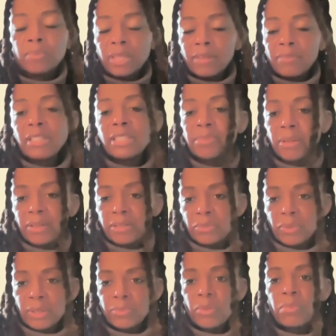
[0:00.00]
lived
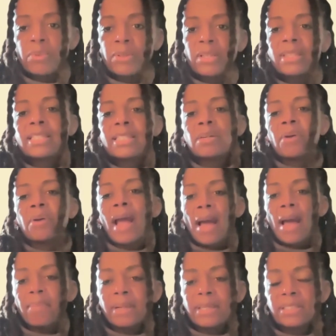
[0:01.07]
experience was. What were the things that were
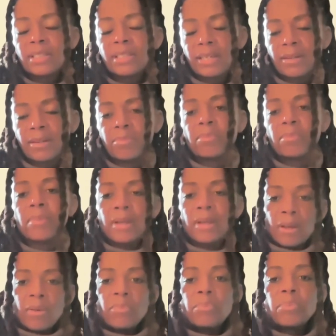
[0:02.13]
happening to them
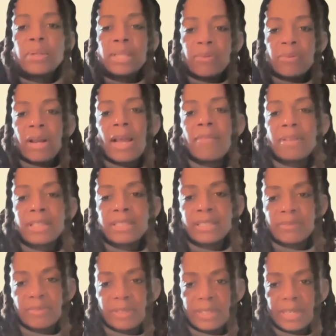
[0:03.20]
when they were having
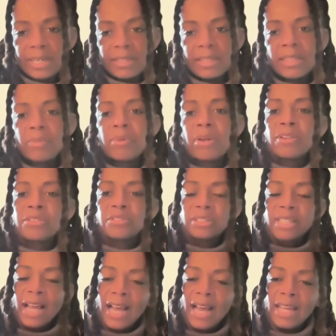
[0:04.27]
this infant death? And then we also
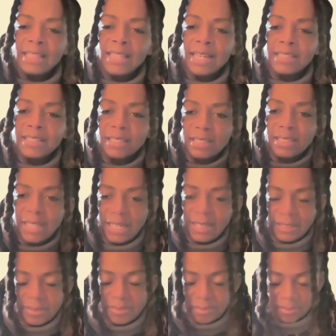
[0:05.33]
tied that to the
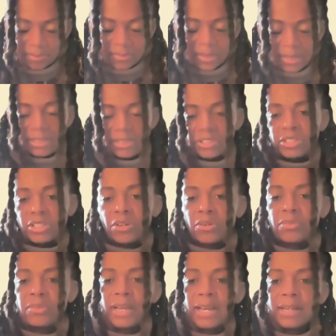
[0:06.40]
data to
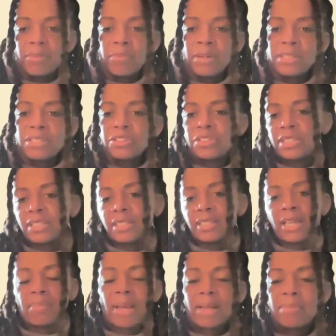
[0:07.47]
show that it wasn't just
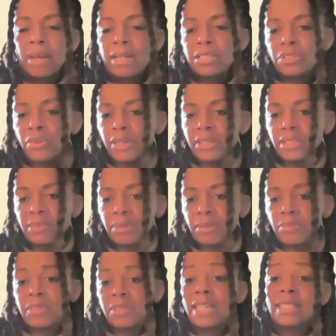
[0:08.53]
that they made bad choices,
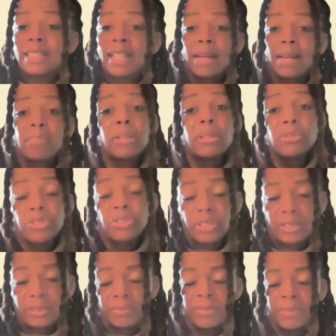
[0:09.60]
but it was things like
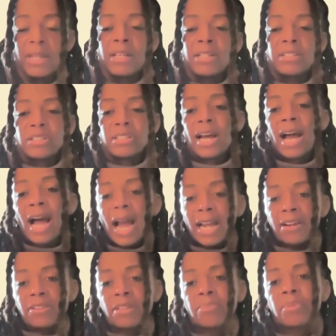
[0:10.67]
pollution. So the
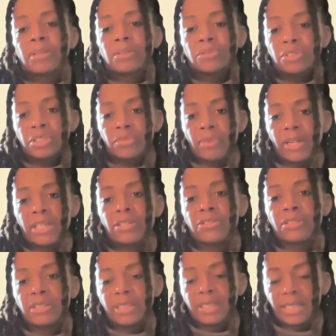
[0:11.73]
higher the pollution rate in
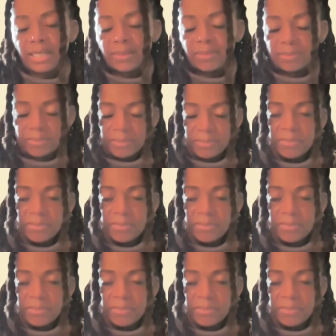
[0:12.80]
your city,